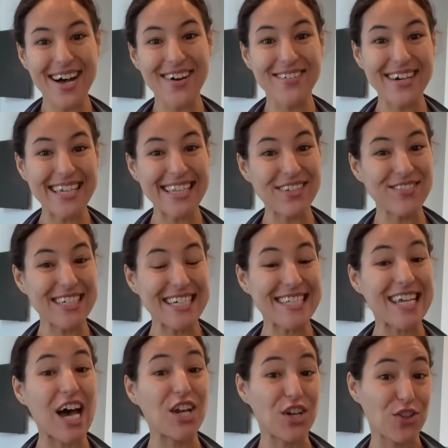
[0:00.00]
All right, lovelies,
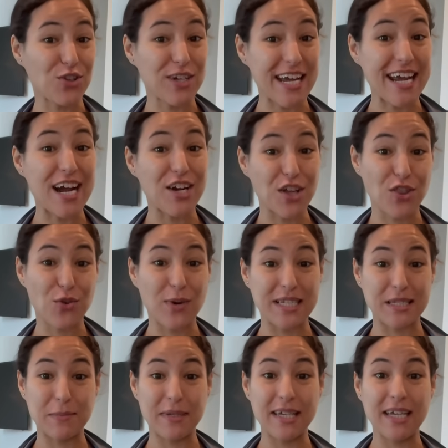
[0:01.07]
another day, another
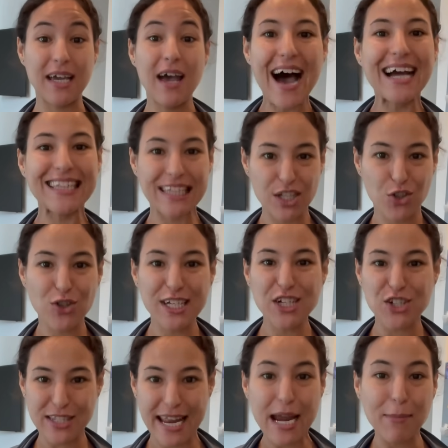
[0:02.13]
recipe. I literally
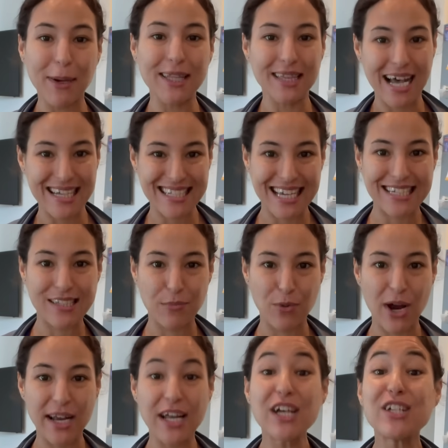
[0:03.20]
just ate my last slice of
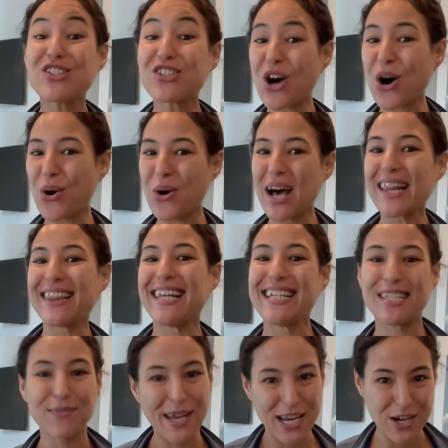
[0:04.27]
bread, so
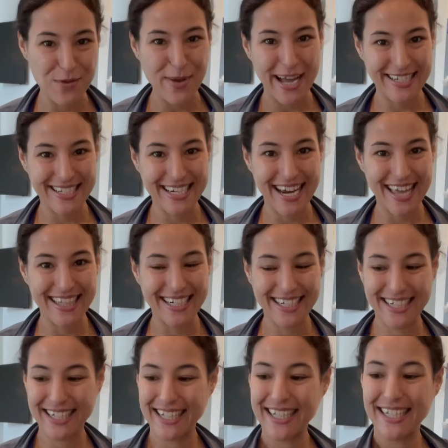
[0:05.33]
let's make a new batch together.